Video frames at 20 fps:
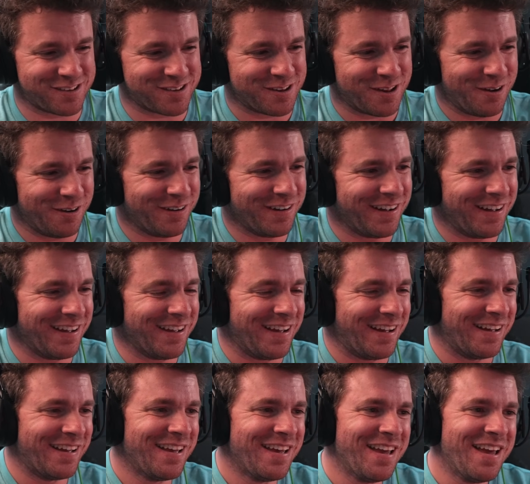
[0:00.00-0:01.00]
So,
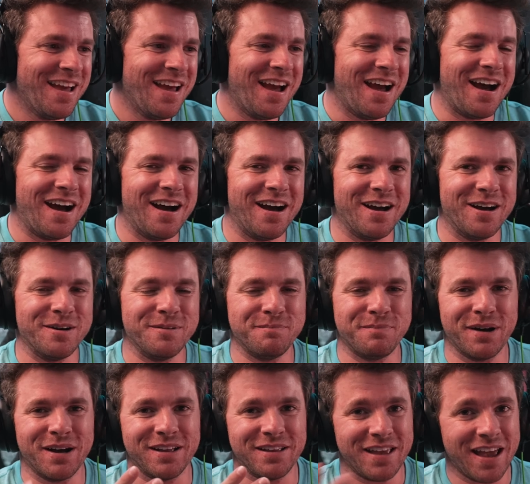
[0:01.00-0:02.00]

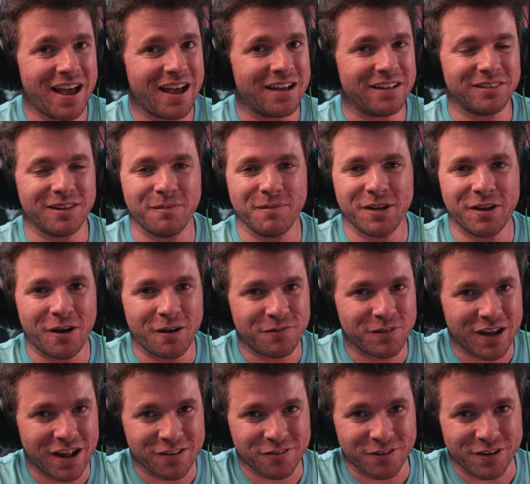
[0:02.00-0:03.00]
but yeah, let me know if
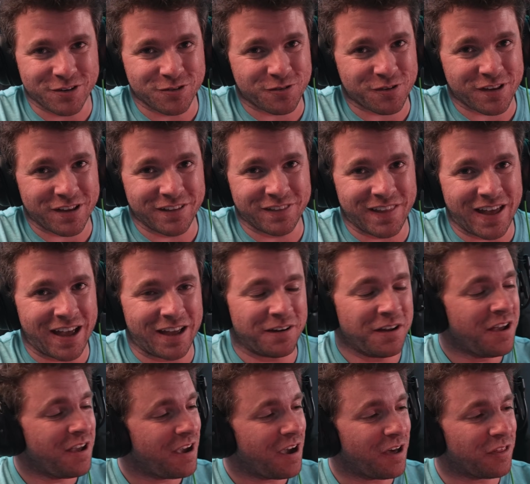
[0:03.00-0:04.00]
you guys are interested in
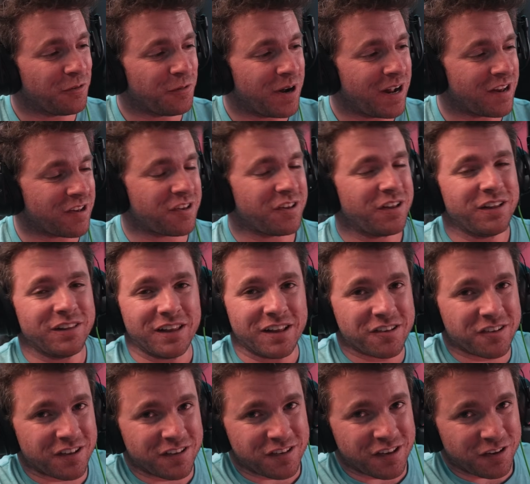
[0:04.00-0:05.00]
that. Otherwise,
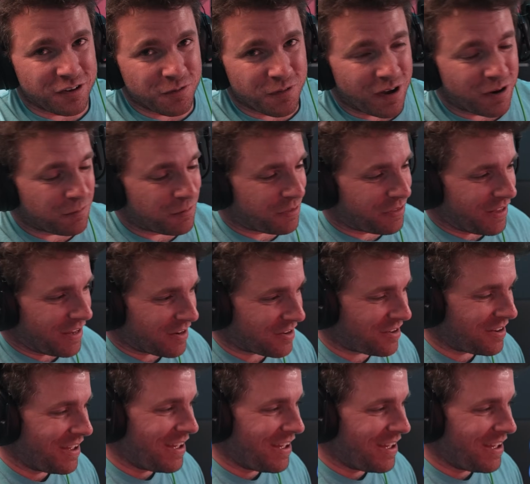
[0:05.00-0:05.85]
let's continue on with this.